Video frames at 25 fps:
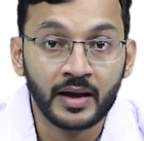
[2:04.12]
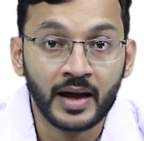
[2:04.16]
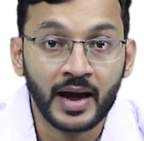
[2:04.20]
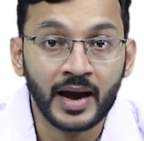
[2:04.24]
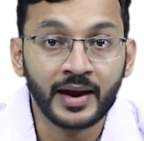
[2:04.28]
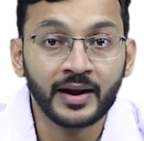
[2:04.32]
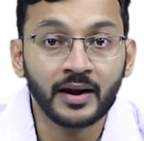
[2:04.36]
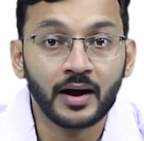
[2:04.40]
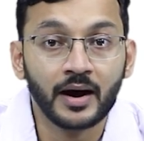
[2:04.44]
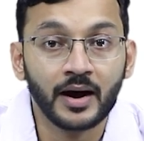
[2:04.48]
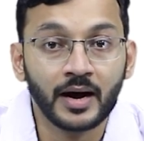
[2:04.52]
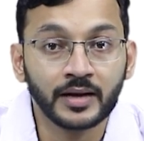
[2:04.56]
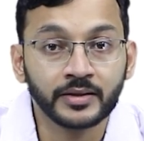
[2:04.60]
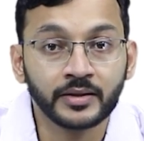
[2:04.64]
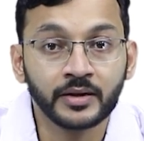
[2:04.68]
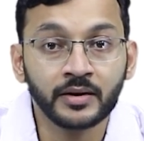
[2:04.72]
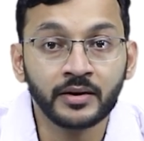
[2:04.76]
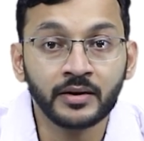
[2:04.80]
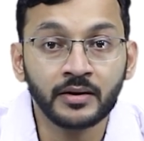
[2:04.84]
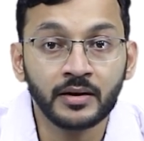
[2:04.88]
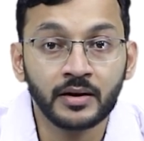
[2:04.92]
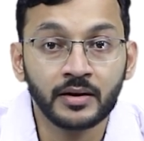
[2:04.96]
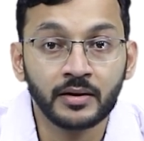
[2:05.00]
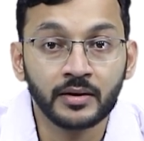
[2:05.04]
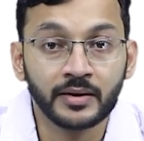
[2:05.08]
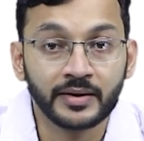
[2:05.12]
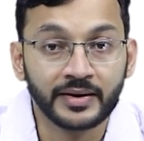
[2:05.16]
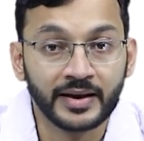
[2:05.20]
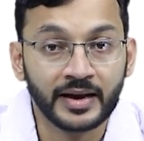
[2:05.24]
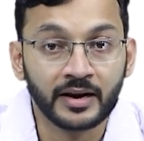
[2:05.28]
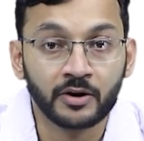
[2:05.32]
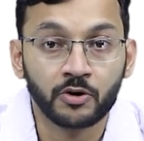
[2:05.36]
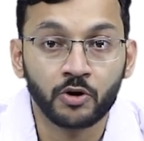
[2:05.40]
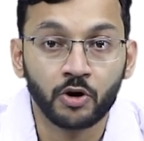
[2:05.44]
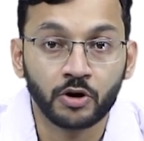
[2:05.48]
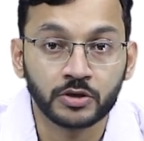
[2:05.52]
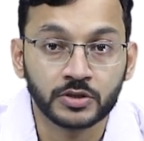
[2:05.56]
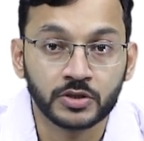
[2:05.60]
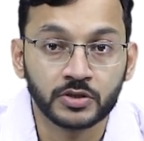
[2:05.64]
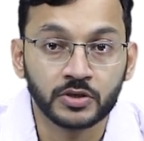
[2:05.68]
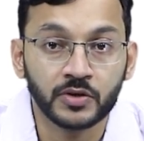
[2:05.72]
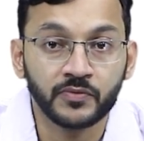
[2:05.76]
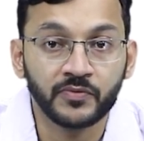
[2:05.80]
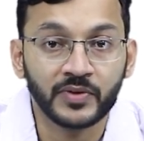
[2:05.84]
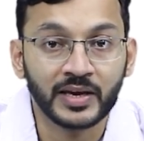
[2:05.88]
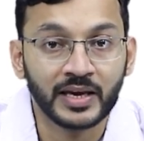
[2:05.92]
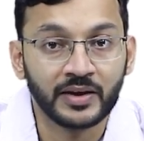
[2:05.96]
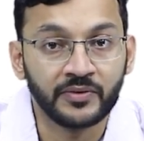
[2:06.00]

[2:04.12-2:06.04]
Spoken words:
and other rare causes of